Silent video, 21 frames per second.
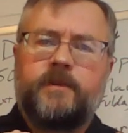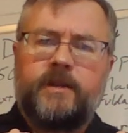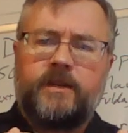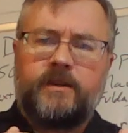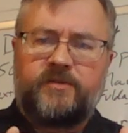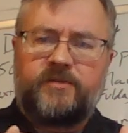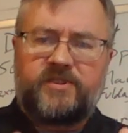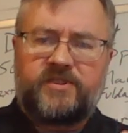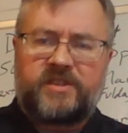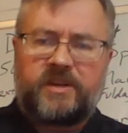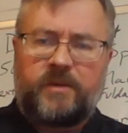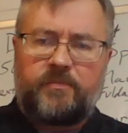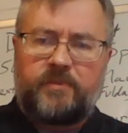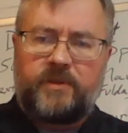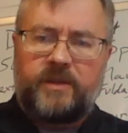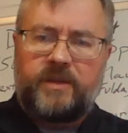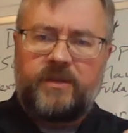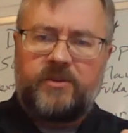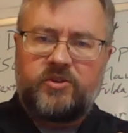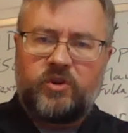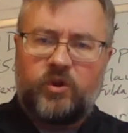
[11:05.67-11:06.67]
If
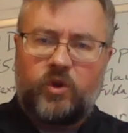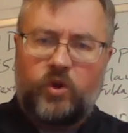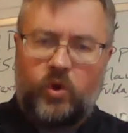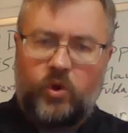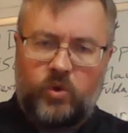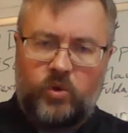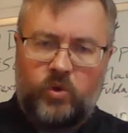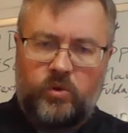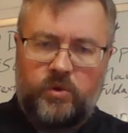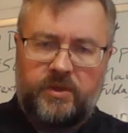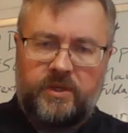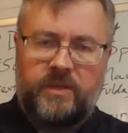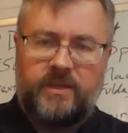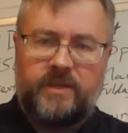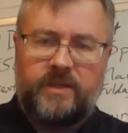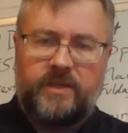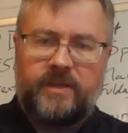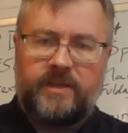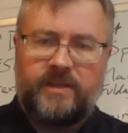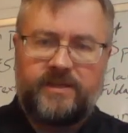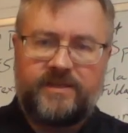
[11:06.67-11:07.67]
something is holy,
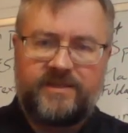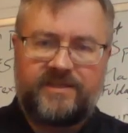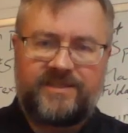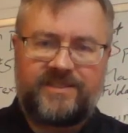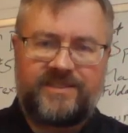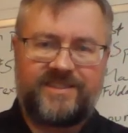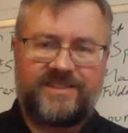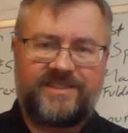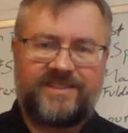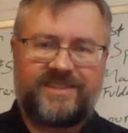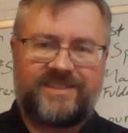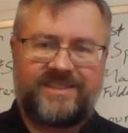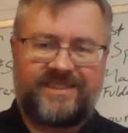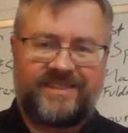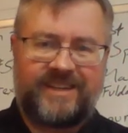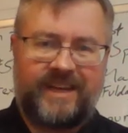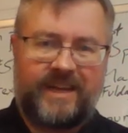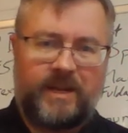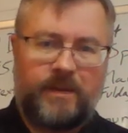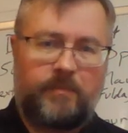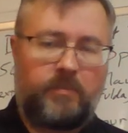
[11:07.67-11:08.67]
it is
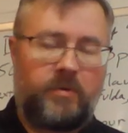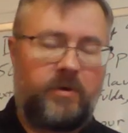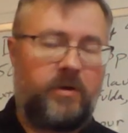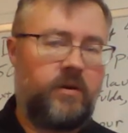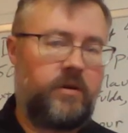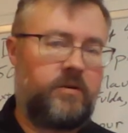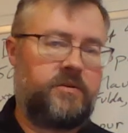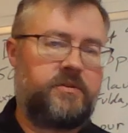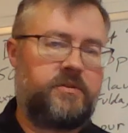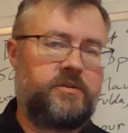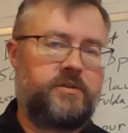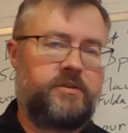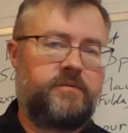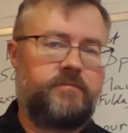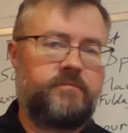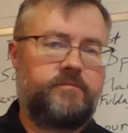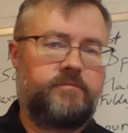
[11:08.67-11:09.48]
set apart.